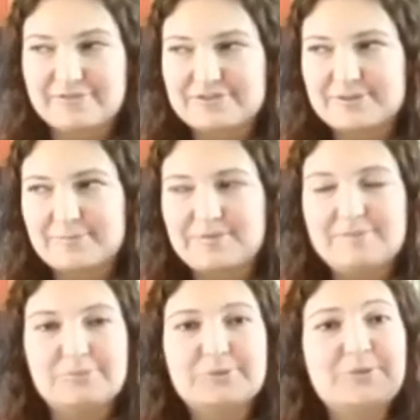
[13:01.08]
for some
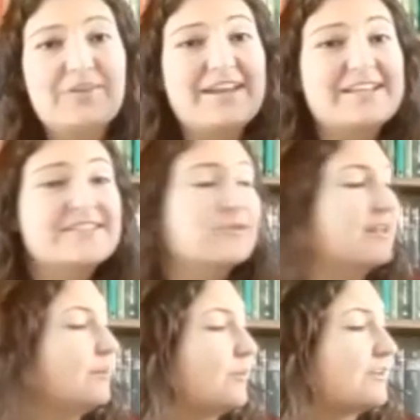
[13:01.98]
people as
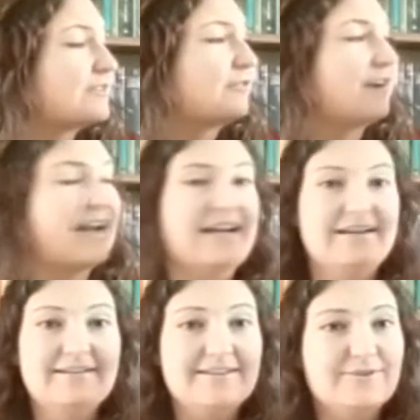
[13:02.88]
it was for Hailey